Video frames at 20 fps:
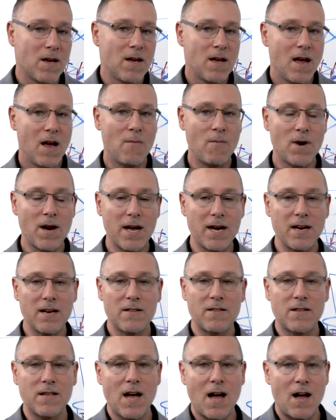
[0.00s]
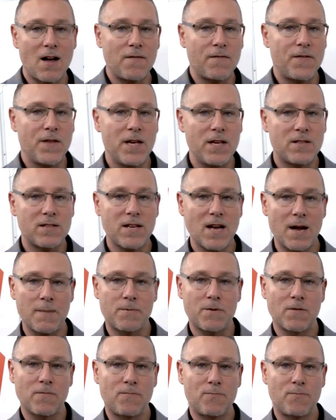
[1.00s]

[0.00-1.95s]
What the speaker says: and when I can solve these types of